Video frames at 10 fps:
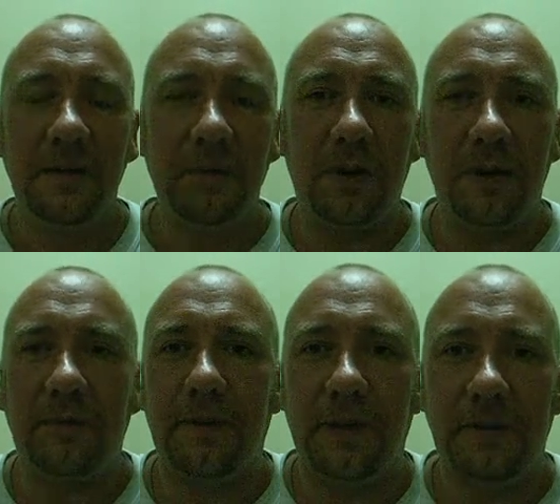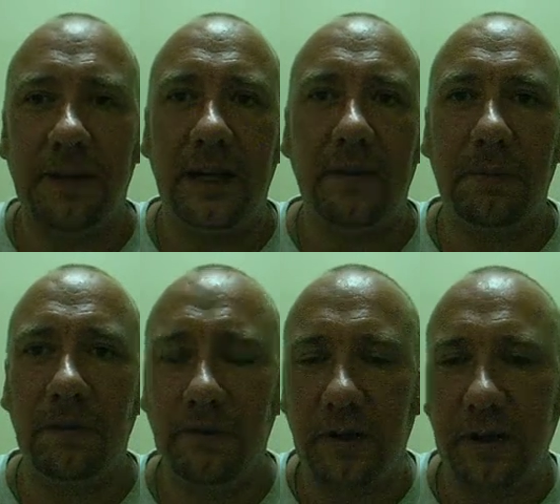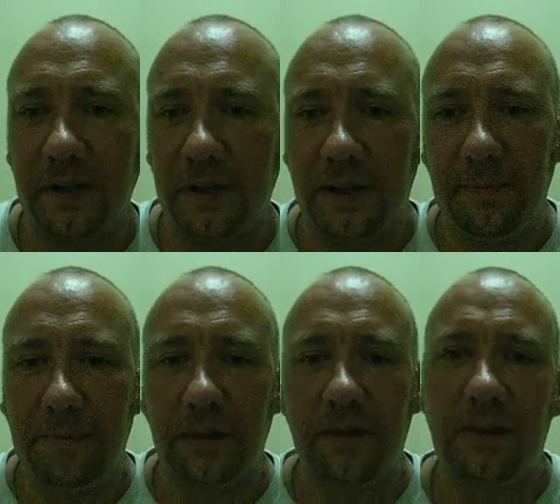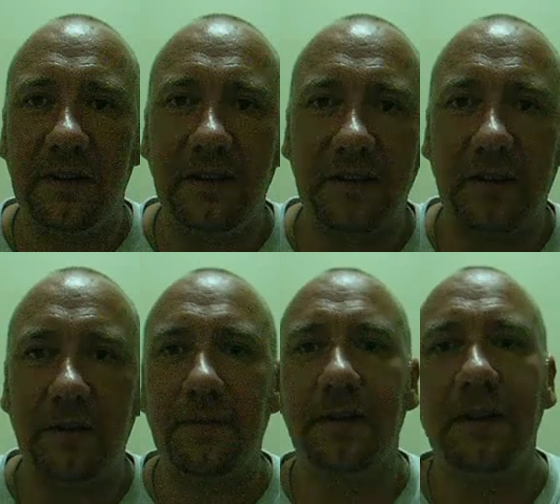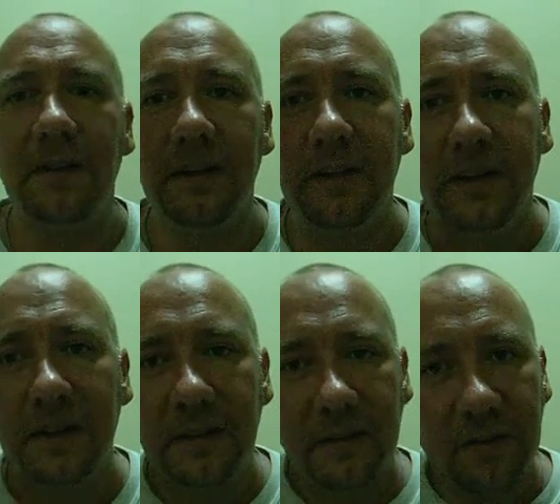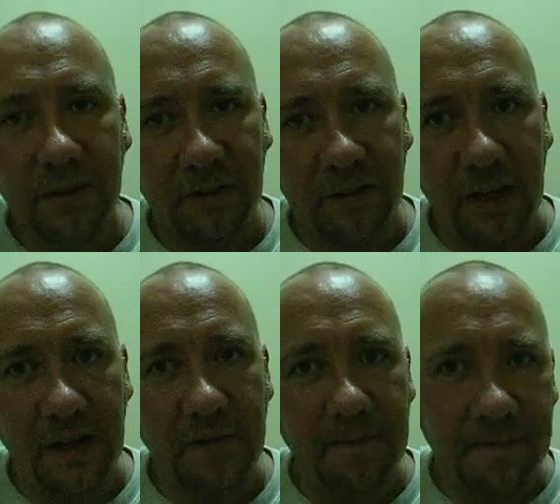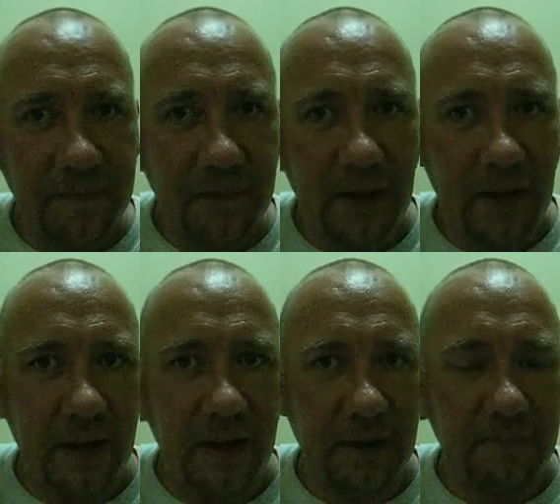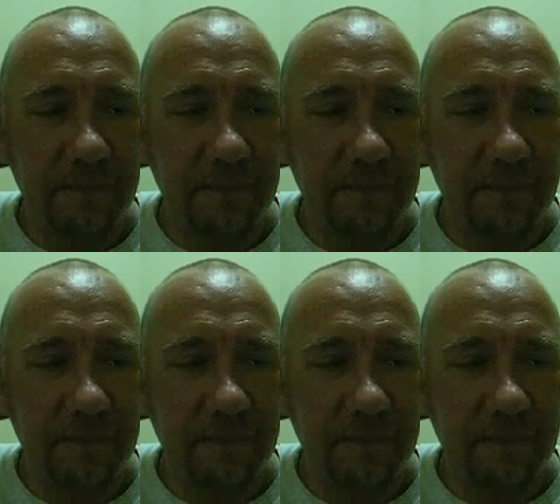Wi-Fi available, or I can like burn a disc off and slot it in. Um,